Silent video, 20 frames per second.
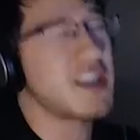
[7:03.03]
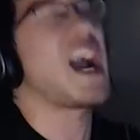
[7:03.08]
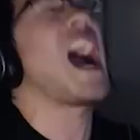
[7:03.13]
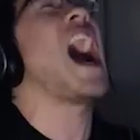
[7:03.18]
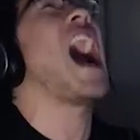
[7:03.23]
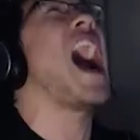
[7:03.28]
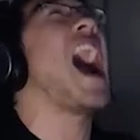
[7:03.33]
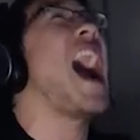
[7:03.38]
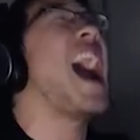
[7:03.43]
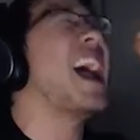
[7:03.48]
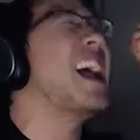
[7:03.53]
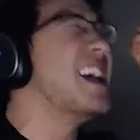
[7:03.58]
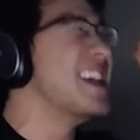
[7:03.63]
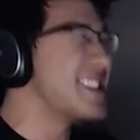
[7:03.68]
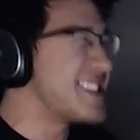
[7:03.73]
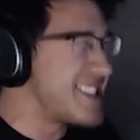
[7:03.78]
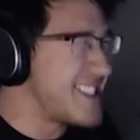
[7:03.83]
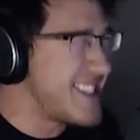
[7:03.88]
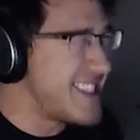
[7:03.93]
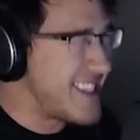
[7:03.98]
God
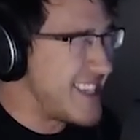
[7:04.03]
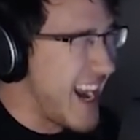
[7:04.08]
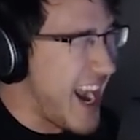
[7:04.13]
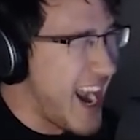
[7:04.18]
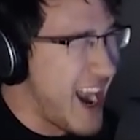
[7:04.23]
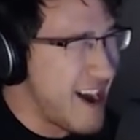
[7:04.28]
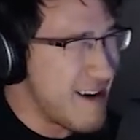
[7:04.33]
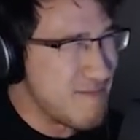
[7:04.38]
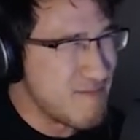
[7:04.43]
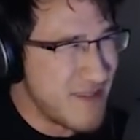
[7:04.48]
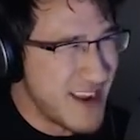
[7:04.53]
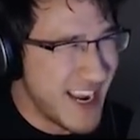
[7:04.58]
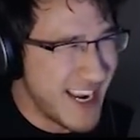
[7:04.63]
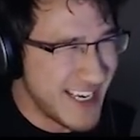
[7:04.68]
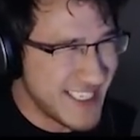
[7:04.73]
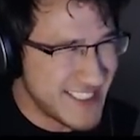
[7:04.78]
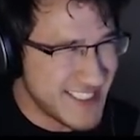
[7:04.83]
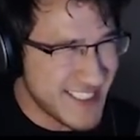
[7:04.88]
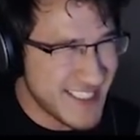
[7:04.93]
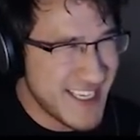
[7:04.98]
damn
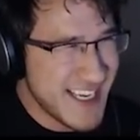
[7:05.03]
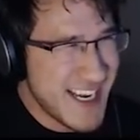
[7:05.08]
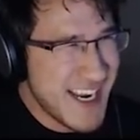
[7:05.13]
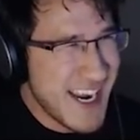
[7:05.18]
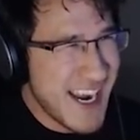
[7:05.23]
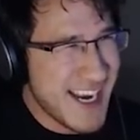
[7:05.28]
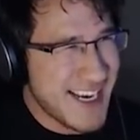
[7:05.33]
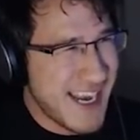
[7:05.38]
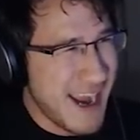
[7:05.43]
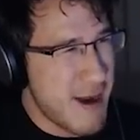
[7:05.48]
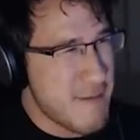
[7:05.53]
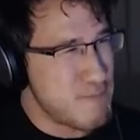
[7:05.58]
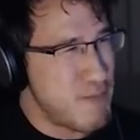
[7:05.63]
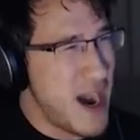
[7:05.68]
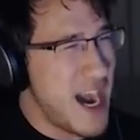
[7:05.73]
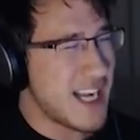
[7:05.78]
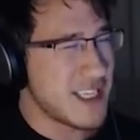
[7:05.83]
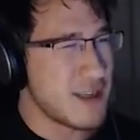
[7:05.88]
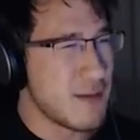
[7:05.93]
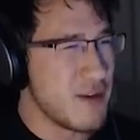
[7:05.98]
it! It can't
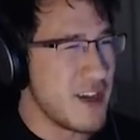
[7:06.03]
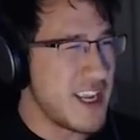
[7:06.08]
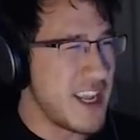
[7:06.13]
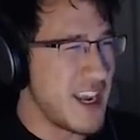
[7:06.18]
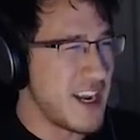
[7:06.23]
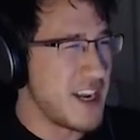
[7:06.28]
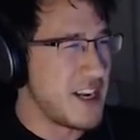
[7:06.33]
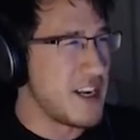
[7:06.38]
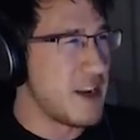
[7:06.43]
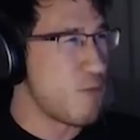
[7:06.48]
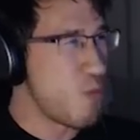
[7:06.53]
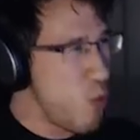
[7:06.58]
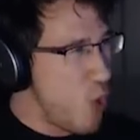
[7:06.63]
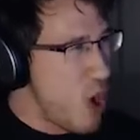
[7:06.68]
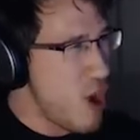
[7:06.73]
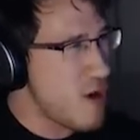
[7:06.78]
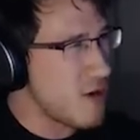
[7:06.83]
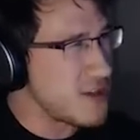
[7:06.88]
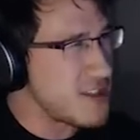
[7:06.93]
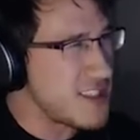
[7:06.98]
possibly get any
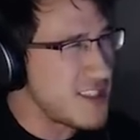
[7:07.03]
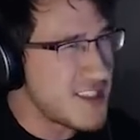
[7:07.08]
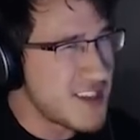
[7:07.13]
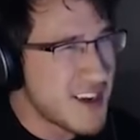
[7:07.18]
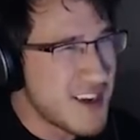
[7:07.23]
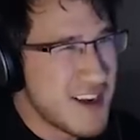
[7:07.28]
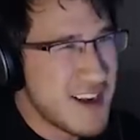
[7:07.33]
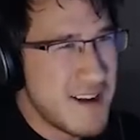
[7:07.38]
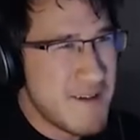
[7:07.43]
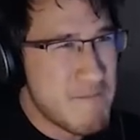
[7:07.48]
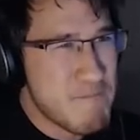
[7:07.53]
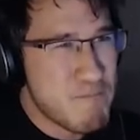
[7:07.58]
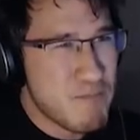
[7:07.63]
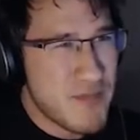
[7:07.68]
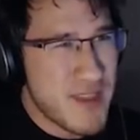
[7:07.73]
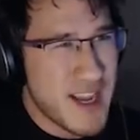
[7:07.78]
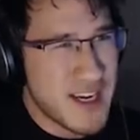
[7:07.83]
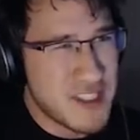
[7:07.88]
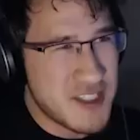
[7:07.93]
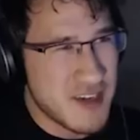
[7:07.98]
worse.
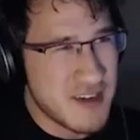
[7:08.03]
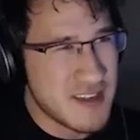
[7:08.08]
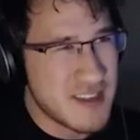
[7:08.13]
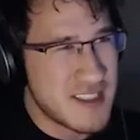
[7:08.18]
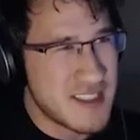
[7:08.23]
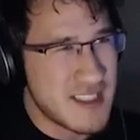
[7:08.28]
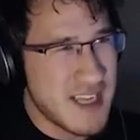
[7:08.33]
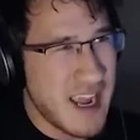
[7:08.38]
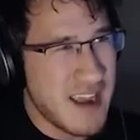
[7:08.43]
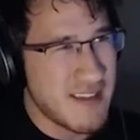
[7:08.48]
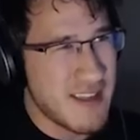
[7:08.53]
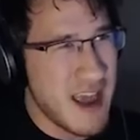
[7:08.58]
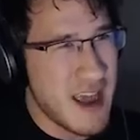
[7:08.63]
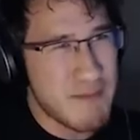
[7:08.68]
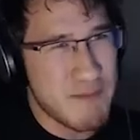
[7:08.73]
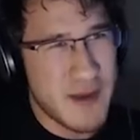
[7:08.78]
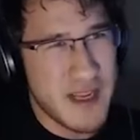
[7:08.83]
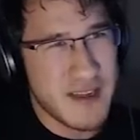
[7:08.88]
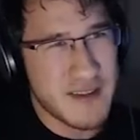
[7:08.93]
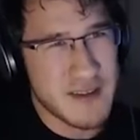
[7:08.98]
I shouldn't say
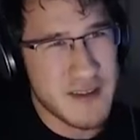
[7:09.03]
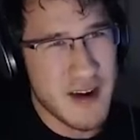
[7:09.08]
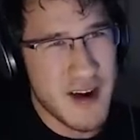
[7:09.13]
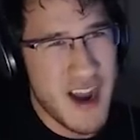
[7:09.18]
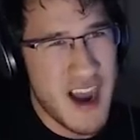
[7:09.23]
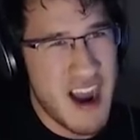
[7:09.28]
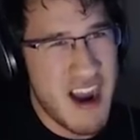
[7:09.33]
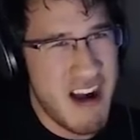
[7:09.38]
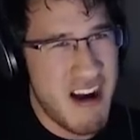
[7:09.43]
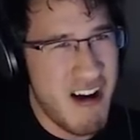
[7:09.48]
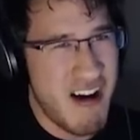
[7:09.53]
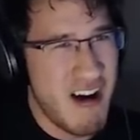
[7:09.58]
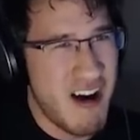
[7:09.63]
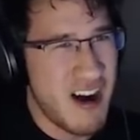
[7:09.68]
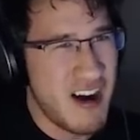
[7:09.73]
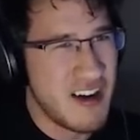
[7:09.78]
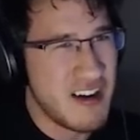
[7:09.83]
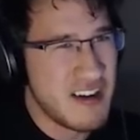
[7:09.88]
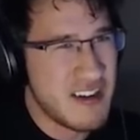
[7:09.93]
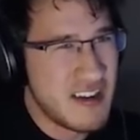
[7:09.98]
that because uh,
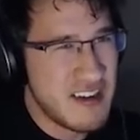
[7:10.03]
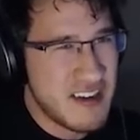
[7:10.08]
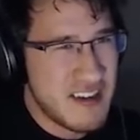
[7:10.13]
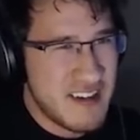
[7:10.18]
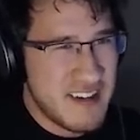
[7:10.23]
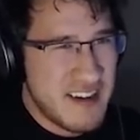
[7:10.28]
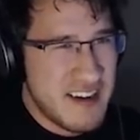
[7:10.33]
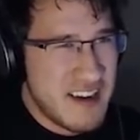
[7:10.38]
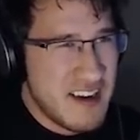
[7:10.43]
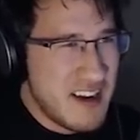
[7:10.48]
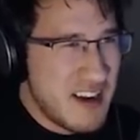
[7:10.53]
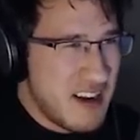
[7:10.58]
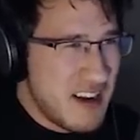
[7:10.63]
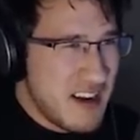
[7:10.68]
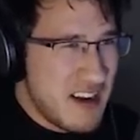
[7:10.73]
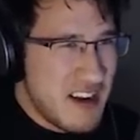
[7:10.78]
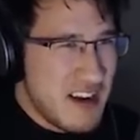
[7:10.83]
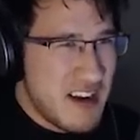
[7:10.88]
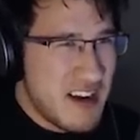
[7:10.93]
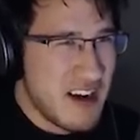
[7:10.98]
oh,
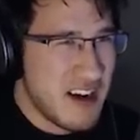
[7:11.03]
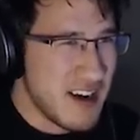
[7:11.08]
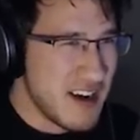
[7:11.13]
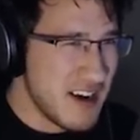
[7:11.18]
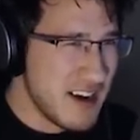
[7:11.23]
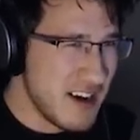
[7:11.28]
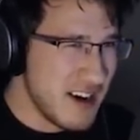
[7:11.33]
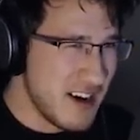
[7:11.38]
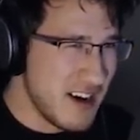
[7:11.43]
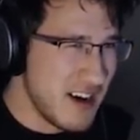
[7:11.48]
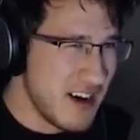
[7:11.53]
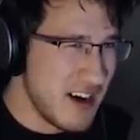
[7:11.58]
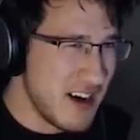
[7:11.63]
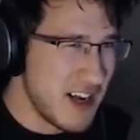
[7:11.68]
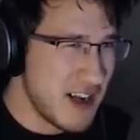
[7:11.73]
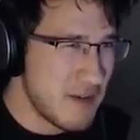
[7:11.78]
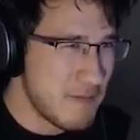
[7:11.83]
uh,